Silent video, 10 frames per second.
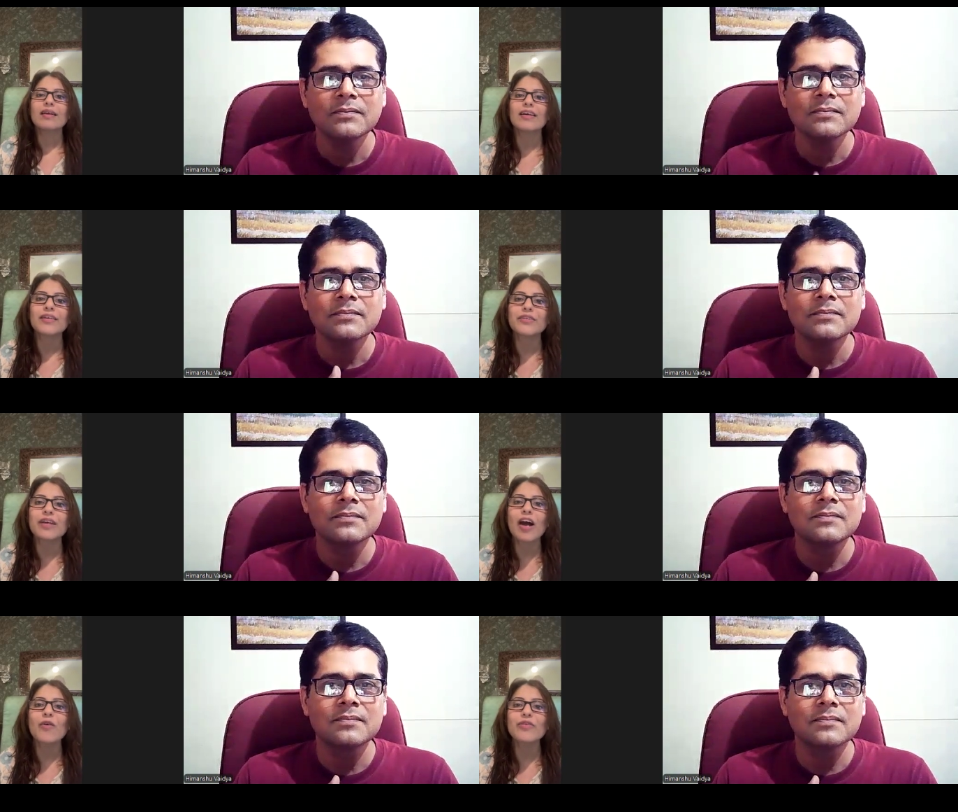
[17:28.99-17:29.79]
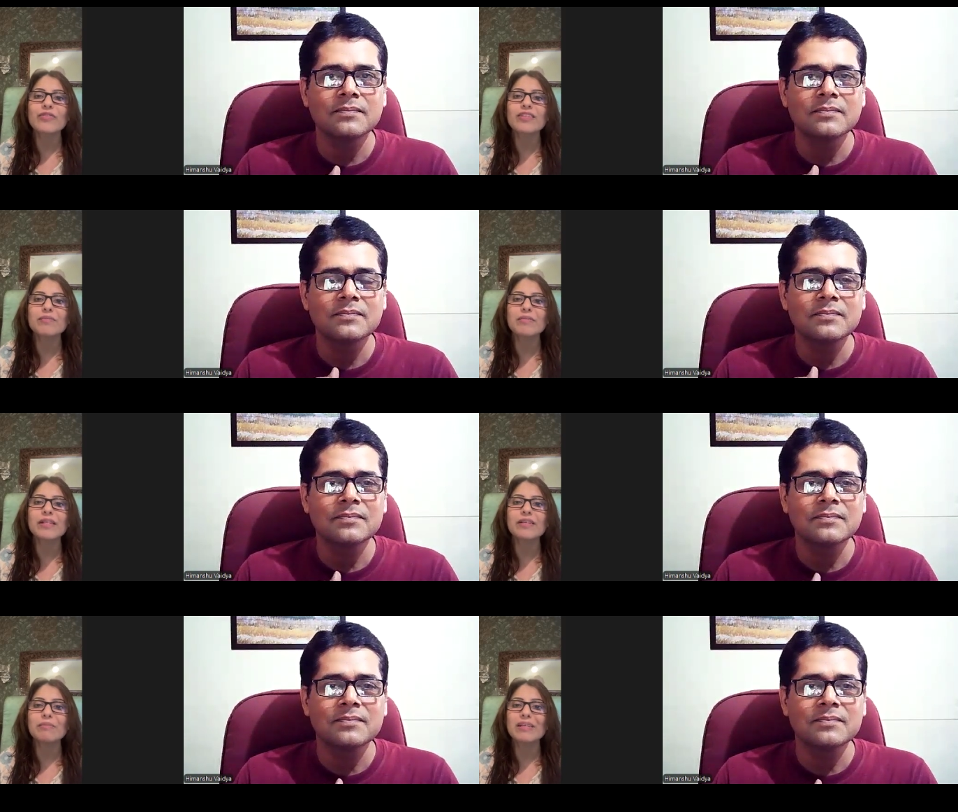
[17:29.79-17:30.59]
Speaker 1: And how even the
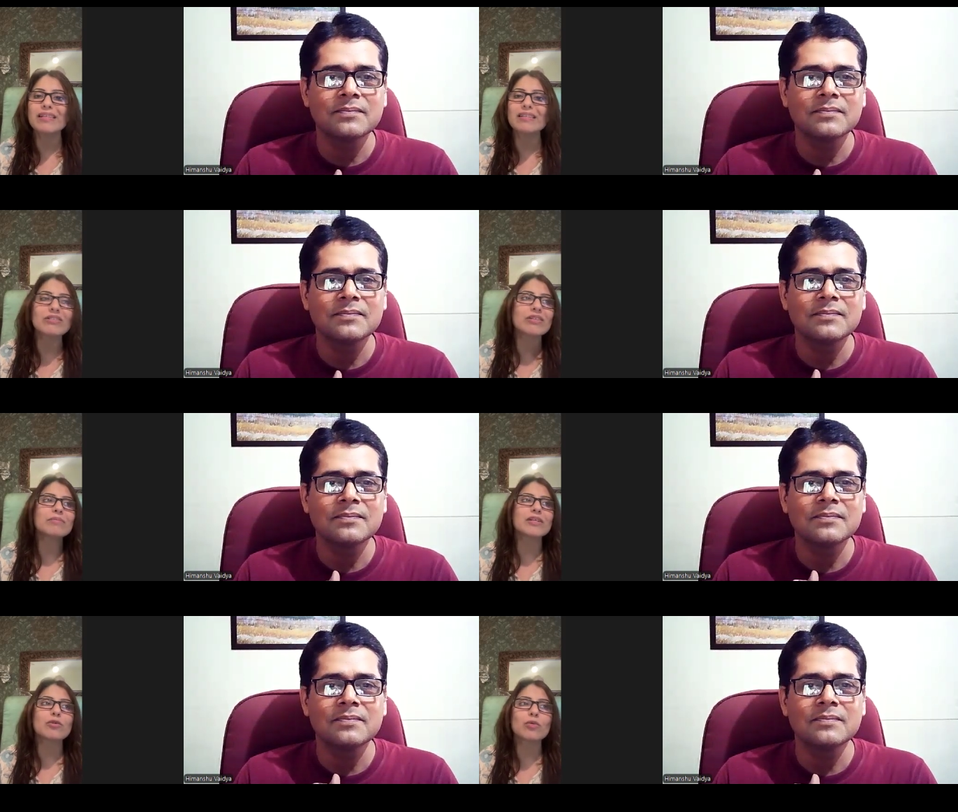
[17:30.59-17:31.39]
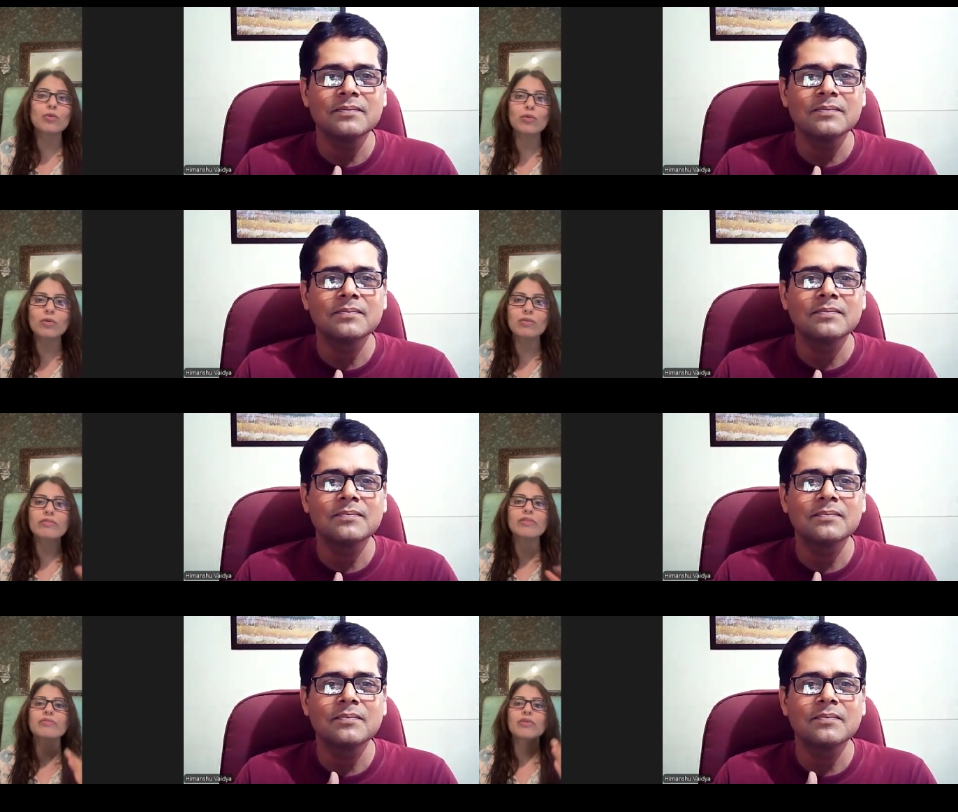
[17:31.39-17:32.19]
military mein logon ko,
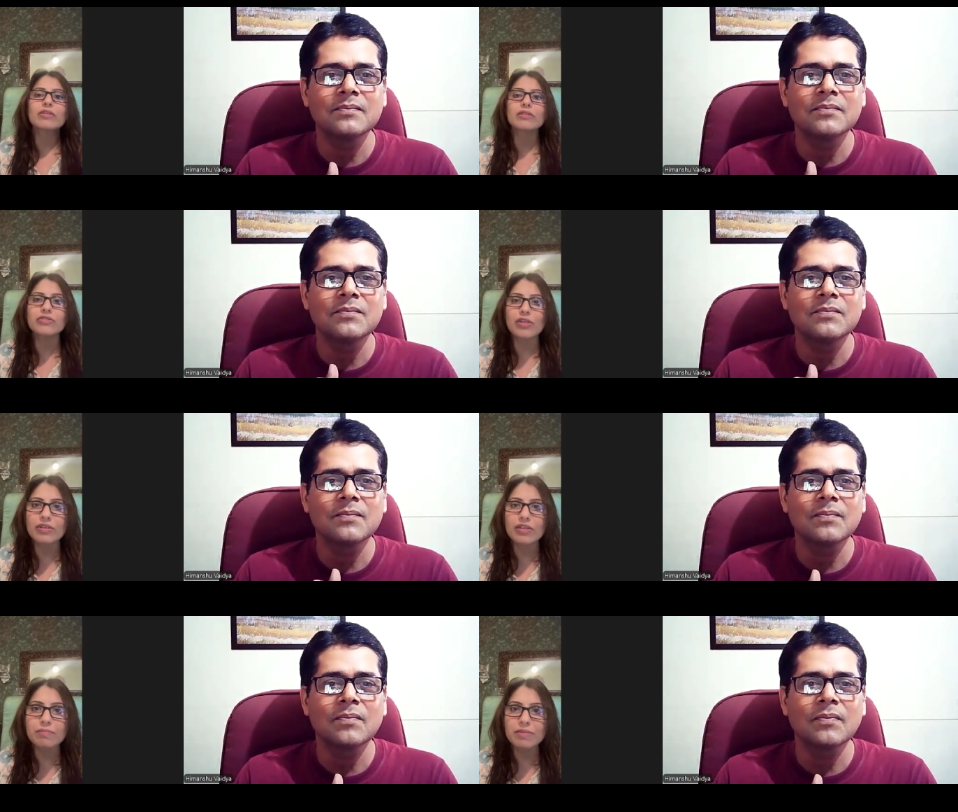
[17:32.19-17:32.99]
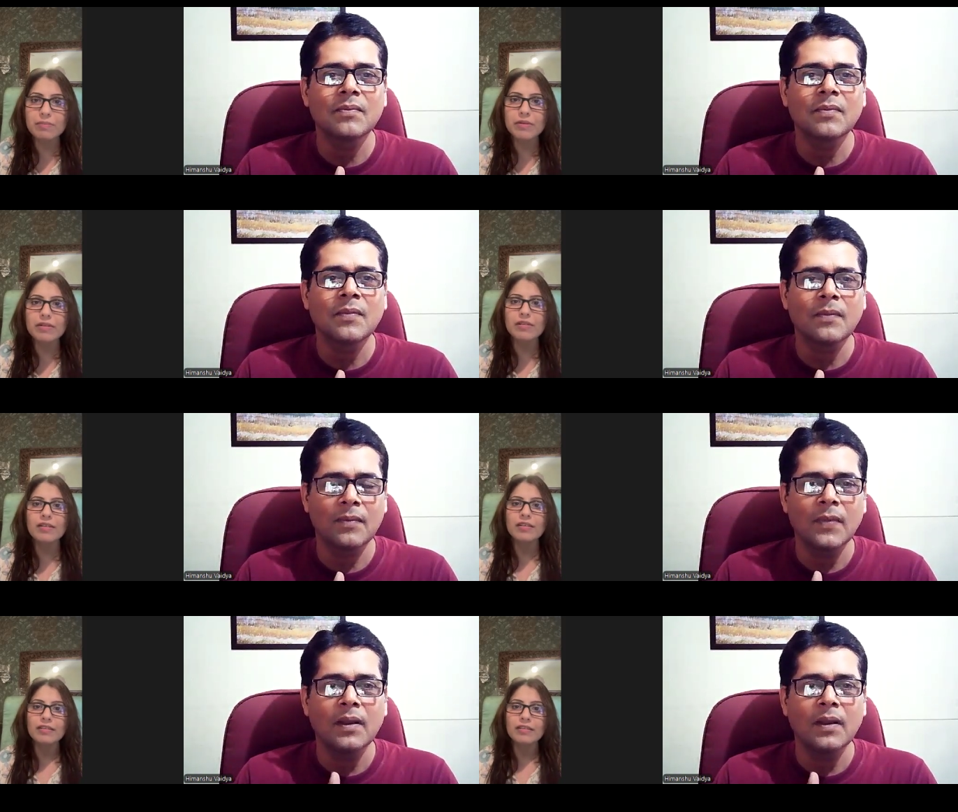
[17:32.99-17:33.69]
even for the general people,